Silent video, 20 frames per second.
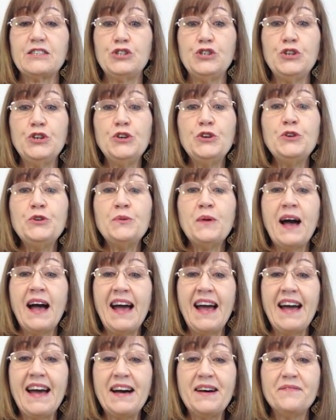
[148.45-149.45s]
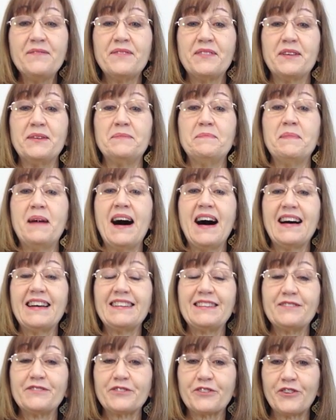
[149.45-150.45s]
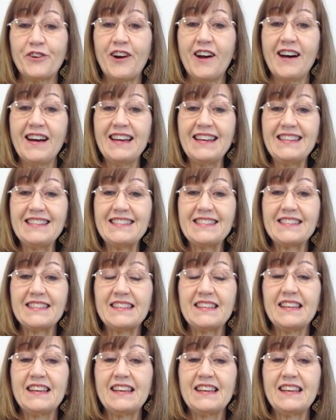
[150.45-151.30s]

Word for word: you have the mind of Christ.